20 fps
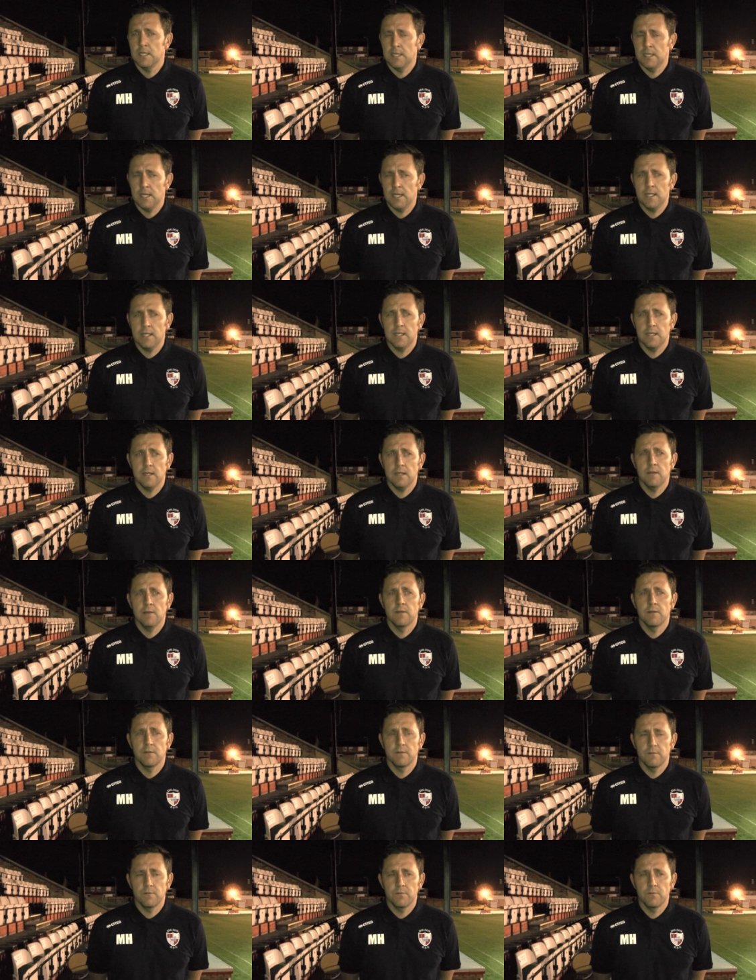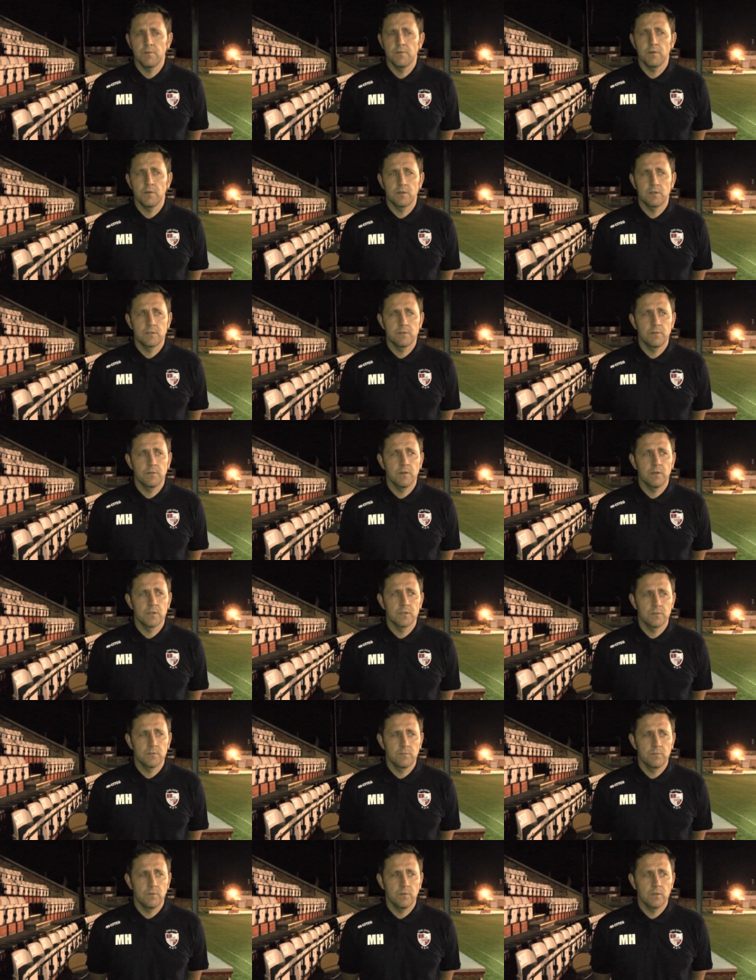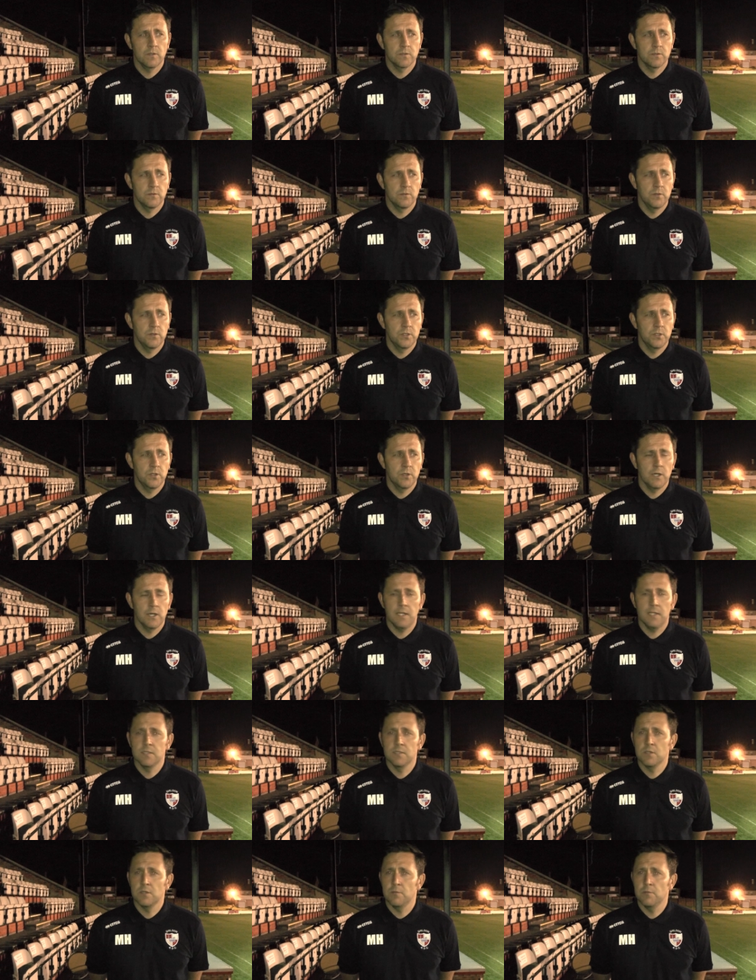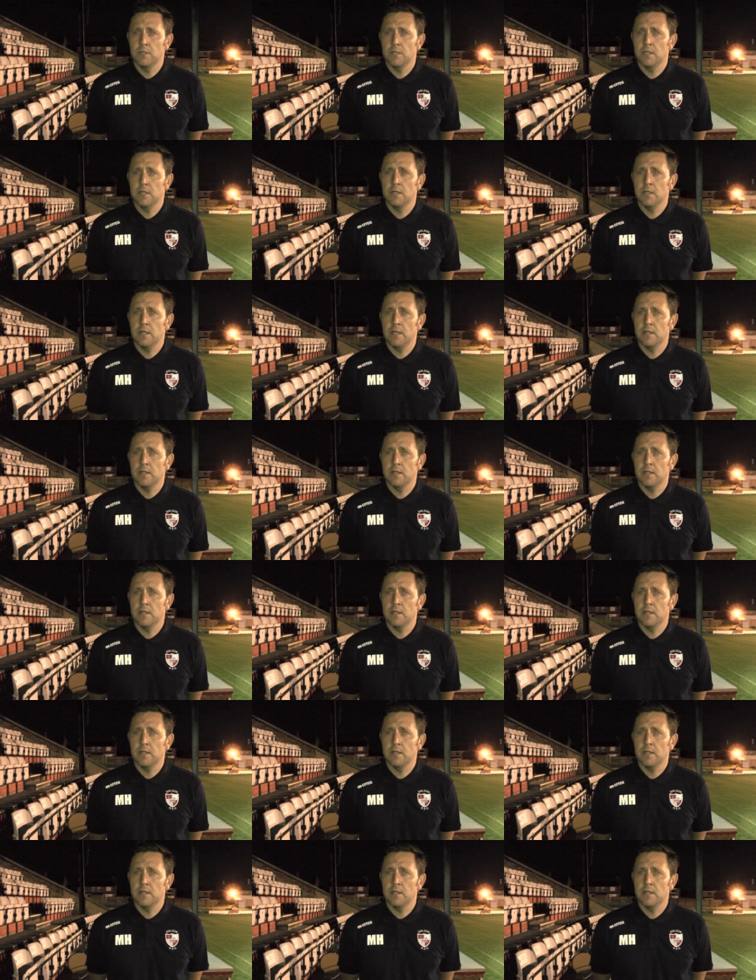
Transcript: yeah, yeah. squad there. We've got we've got some we've got some good young lads coming in.